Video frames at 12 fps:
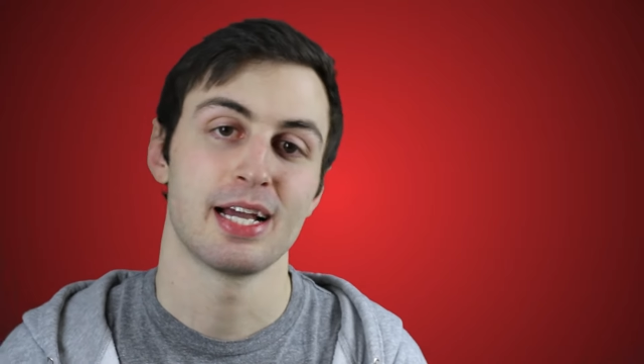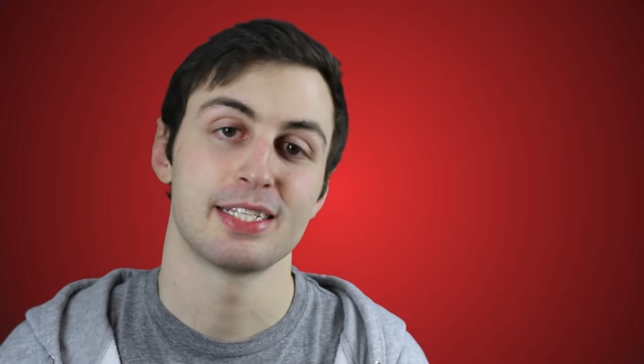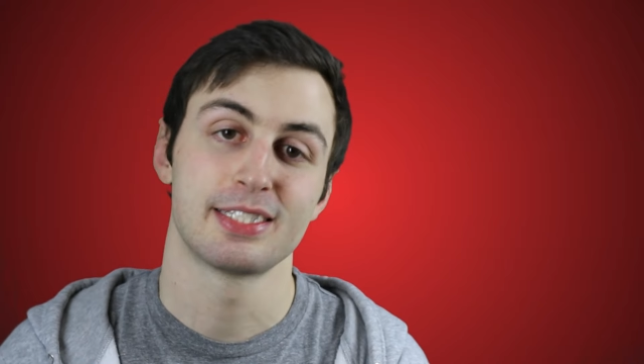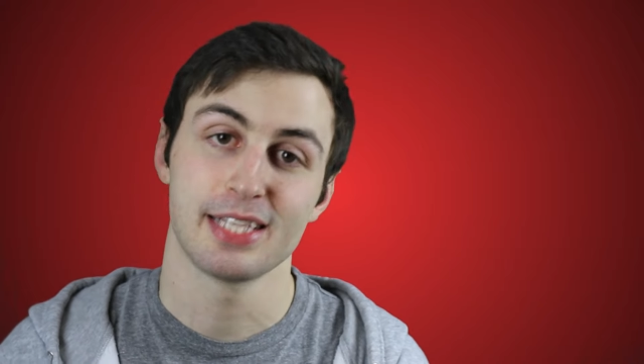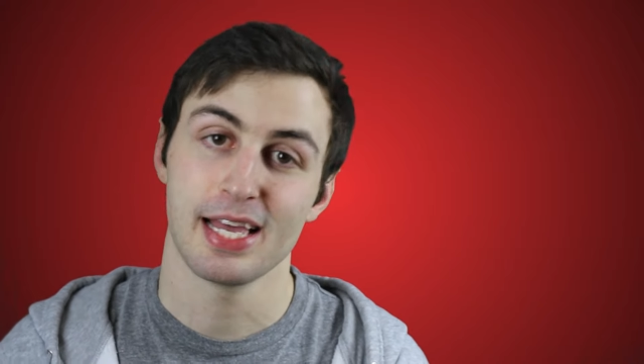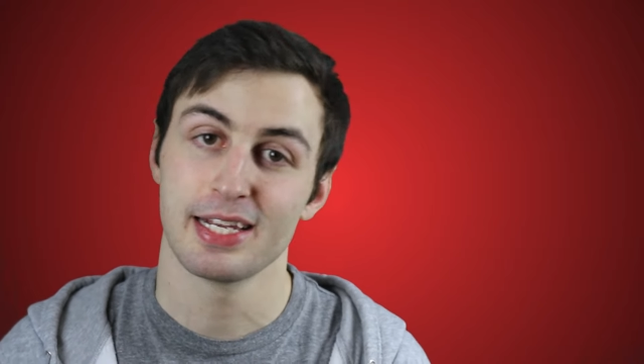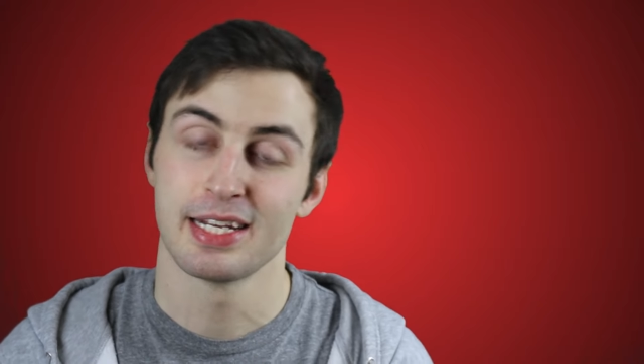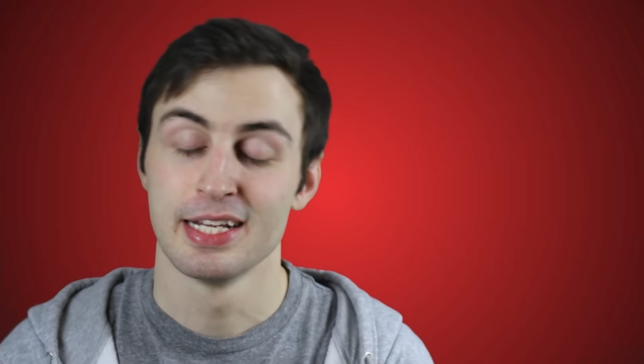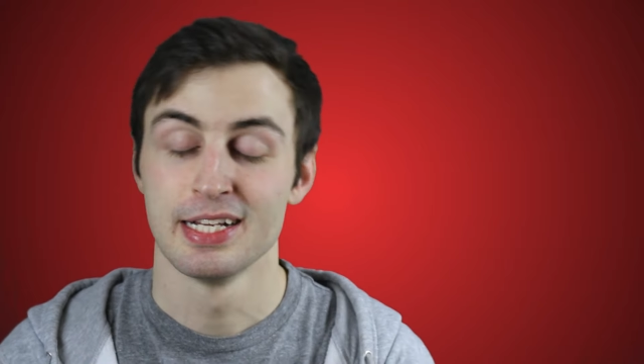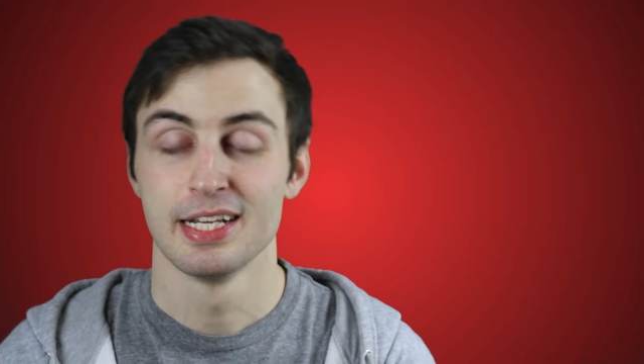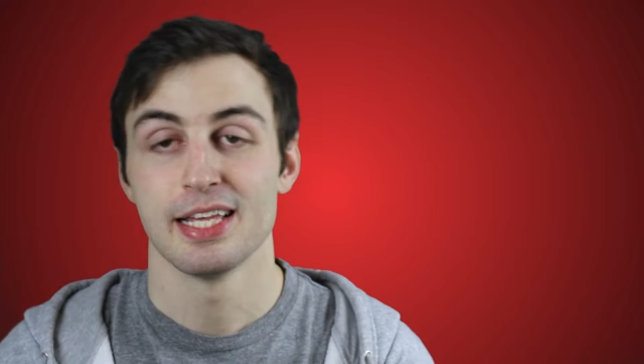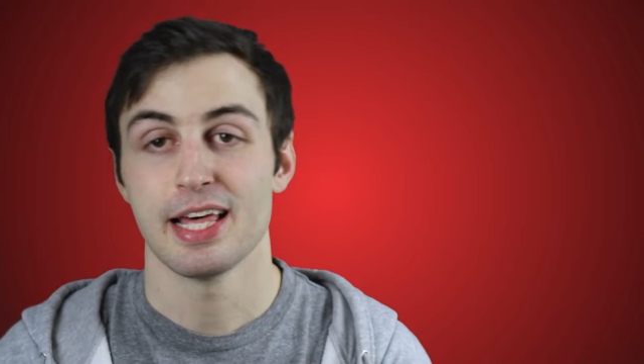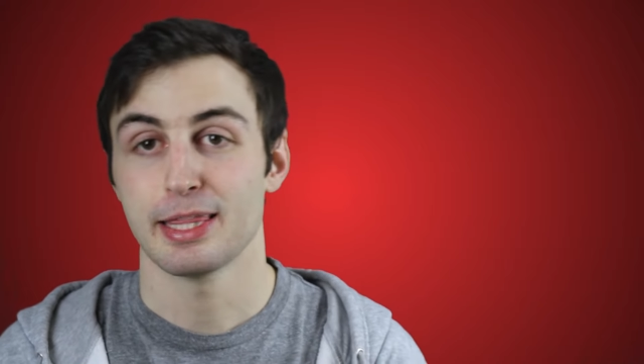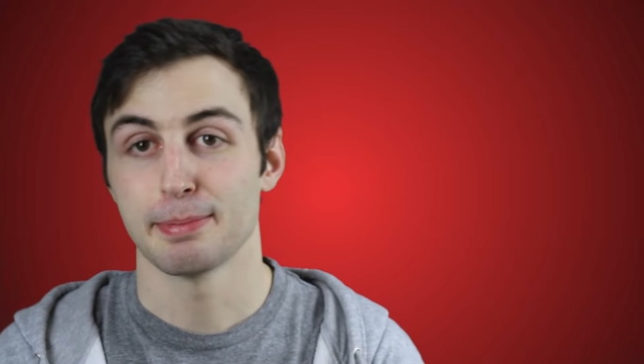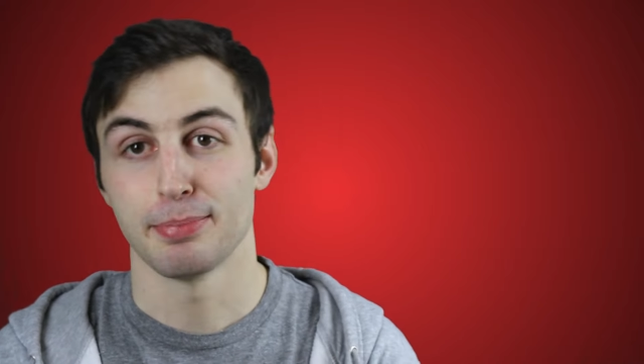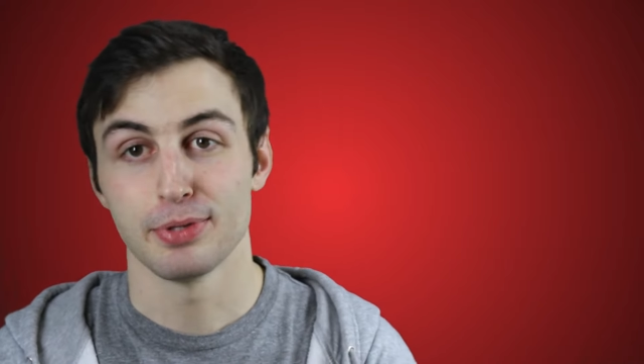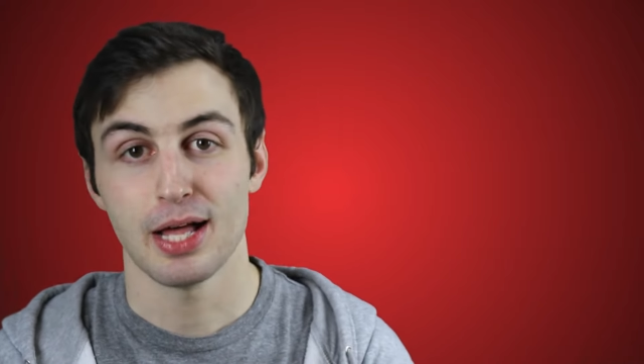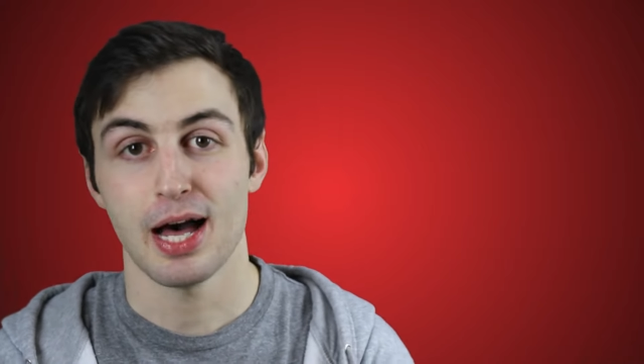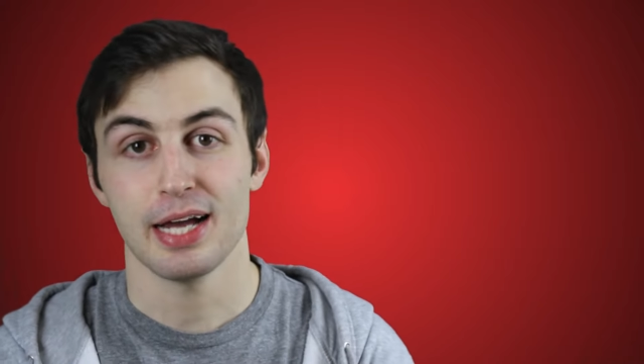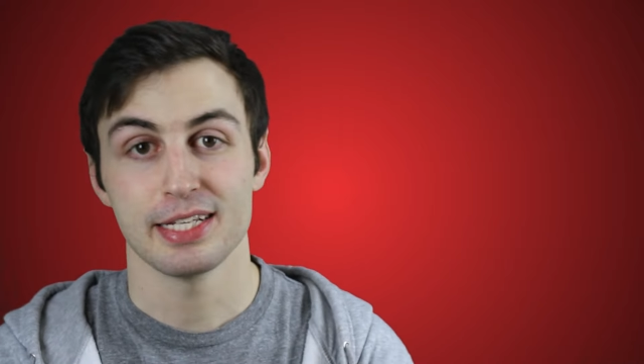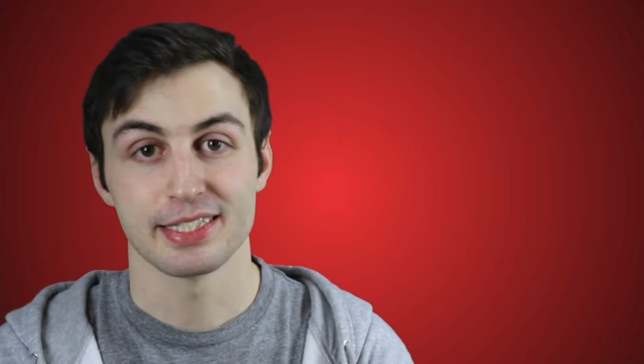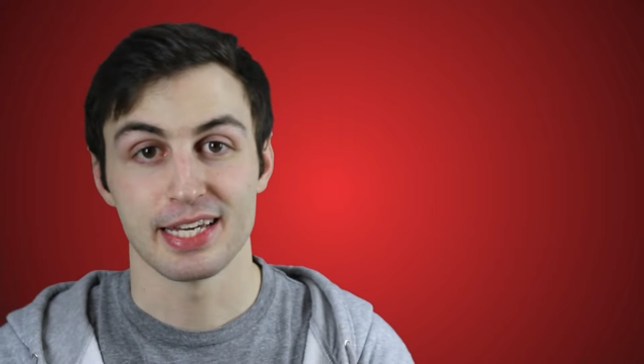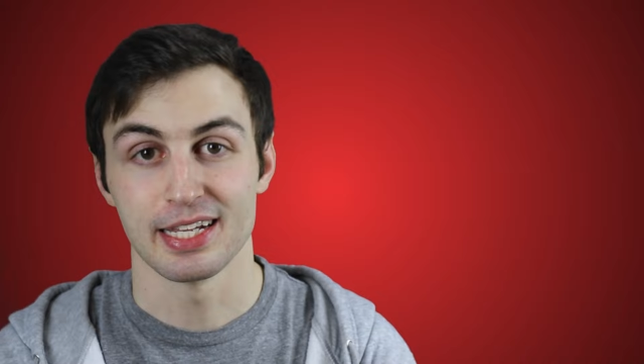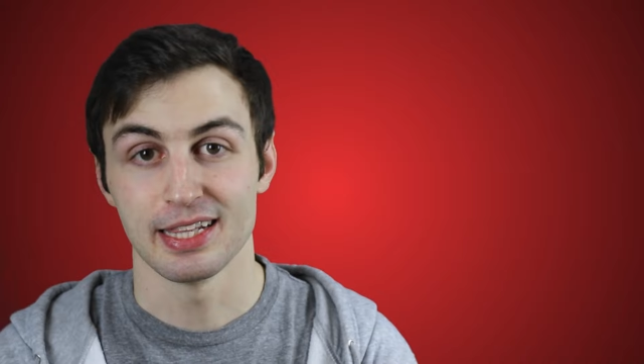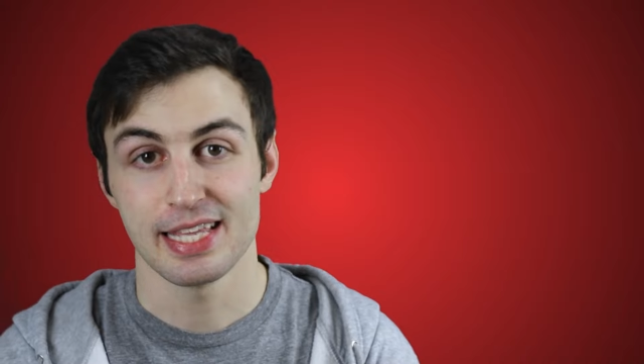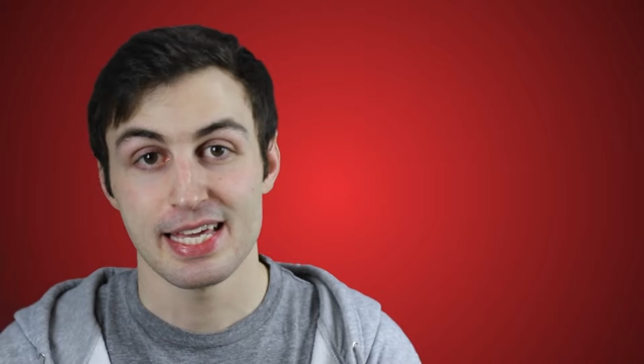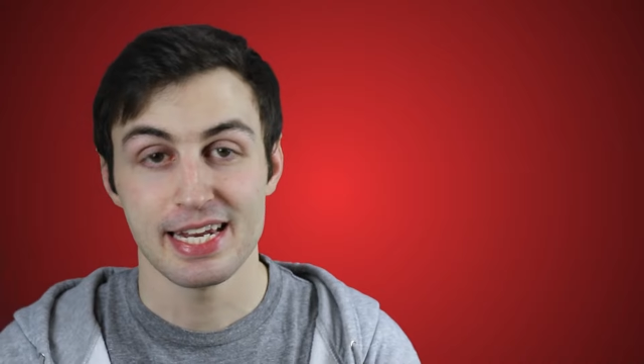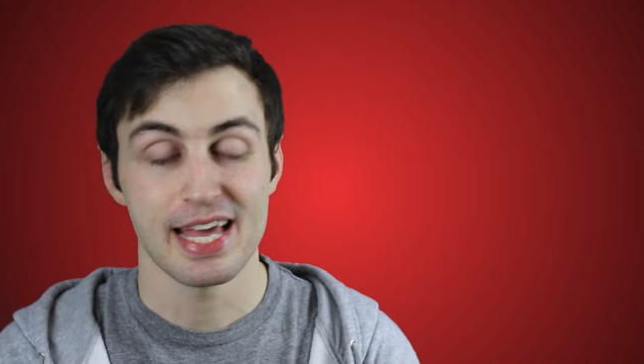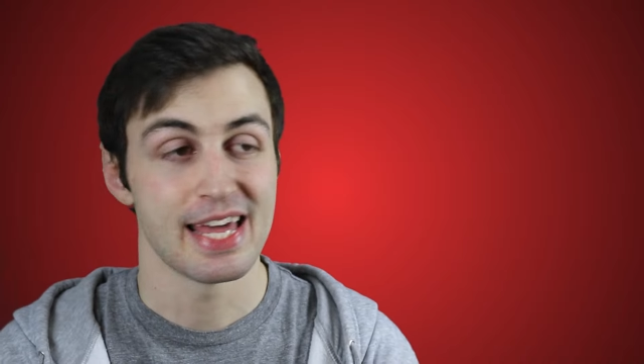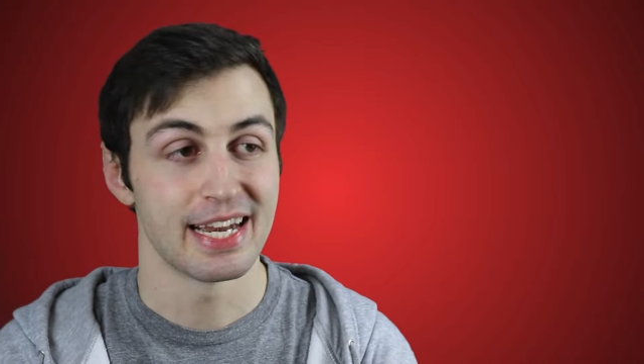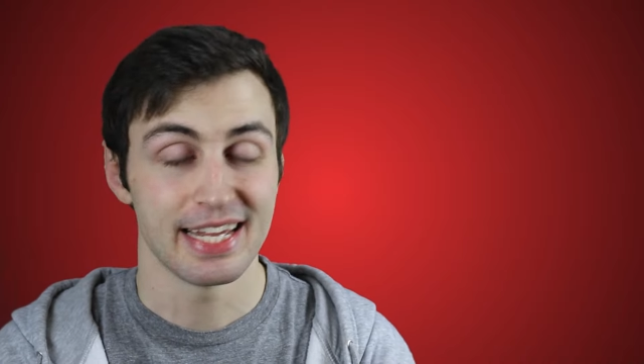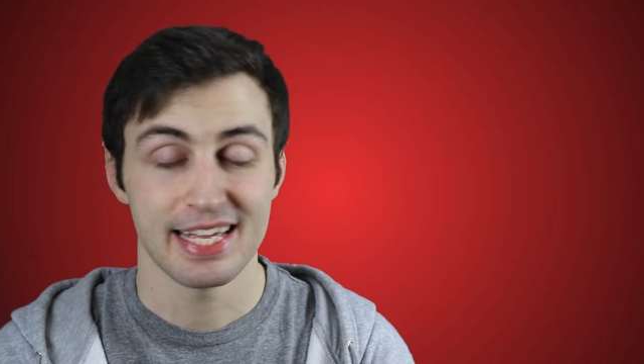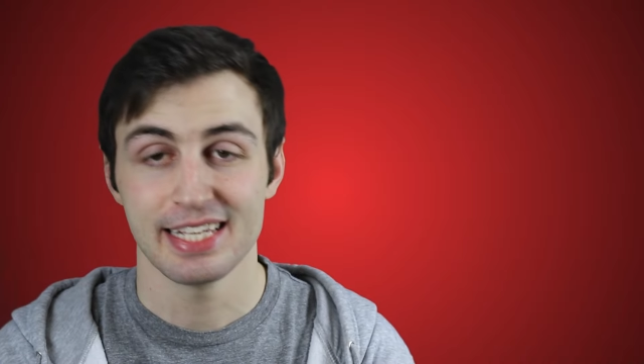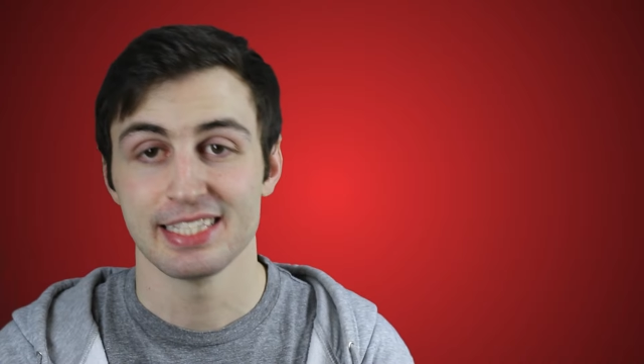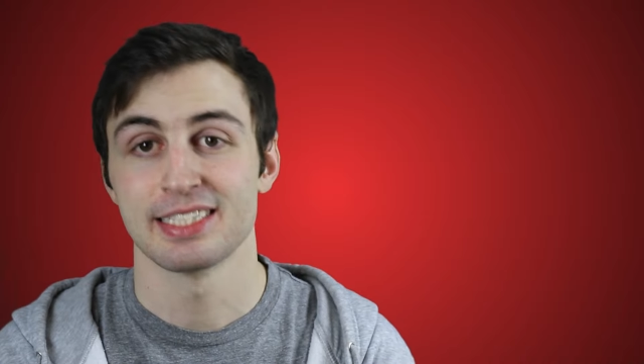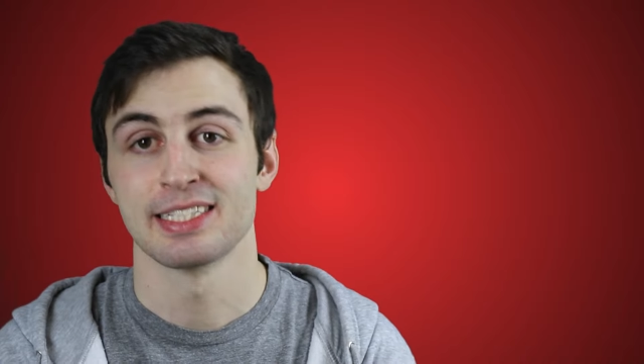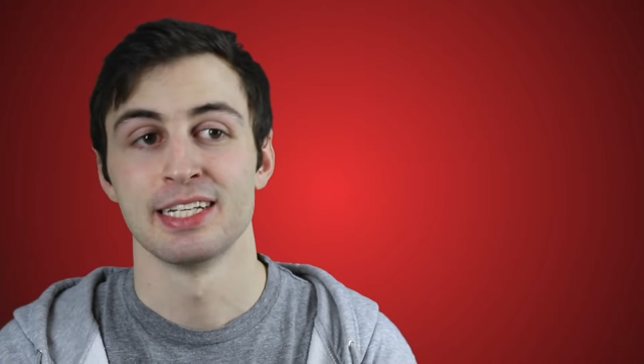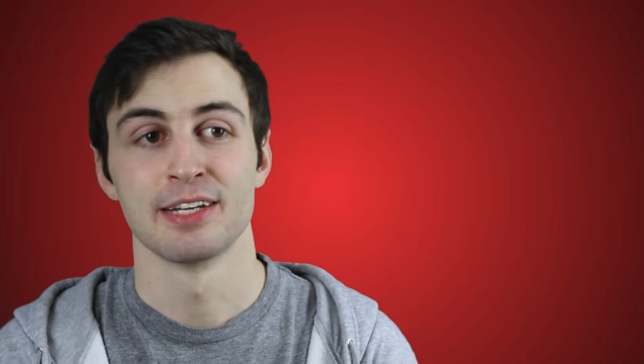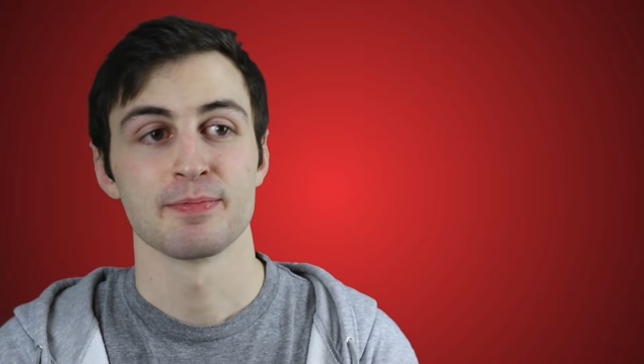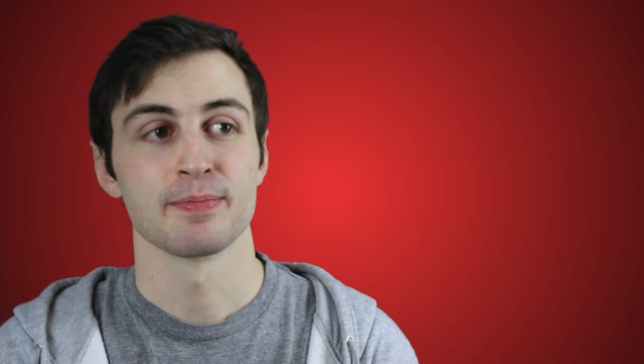I said that the plot is going to lead it, and it is.